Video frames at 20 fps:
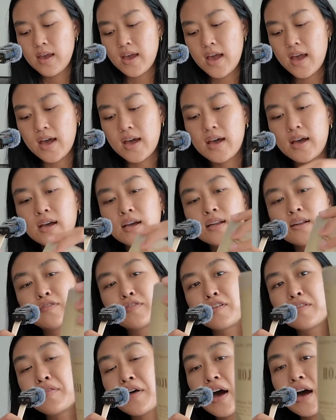And
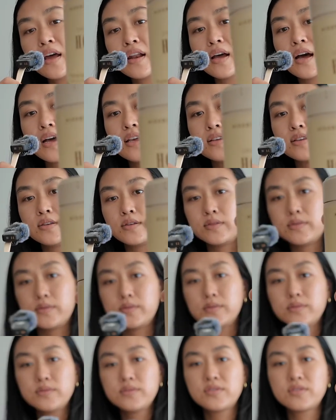for that, I
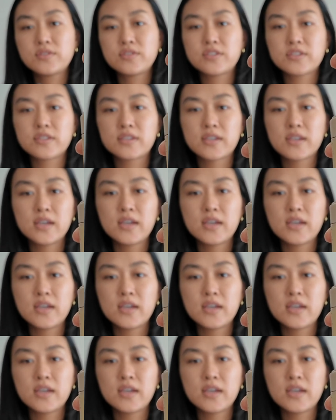used